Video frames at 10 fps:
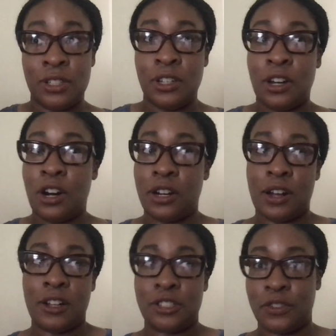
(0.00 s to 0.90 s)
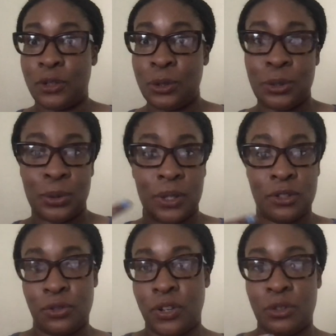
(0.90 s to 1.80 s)
Her knowledge of hoodoo is the
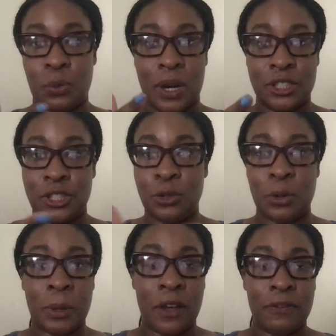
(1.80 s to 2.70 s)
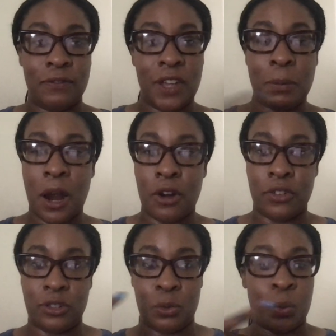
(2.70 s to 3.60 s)
reason why she knew about vampirism.